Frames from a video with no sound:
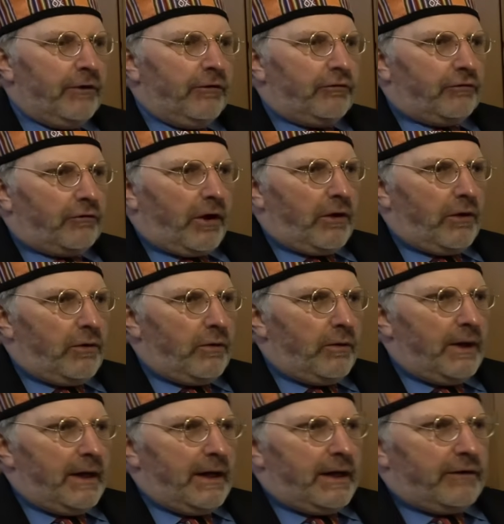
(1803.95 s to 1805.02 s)

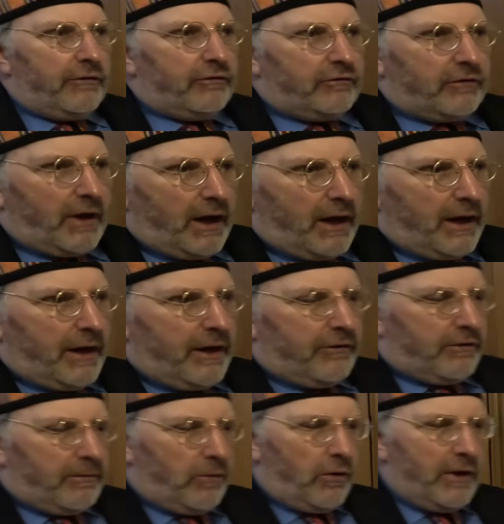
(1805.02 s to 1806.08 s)
So
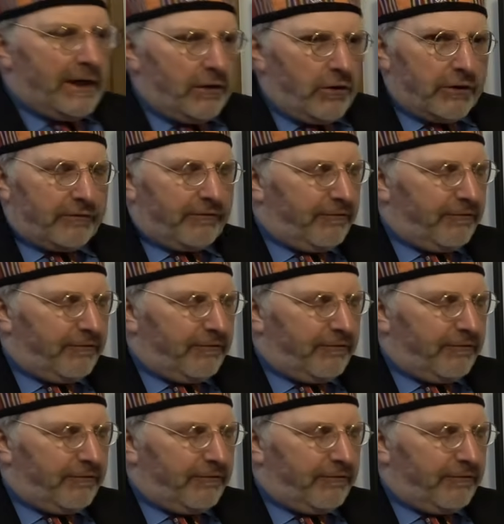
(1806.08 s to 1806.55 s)
the more he looked,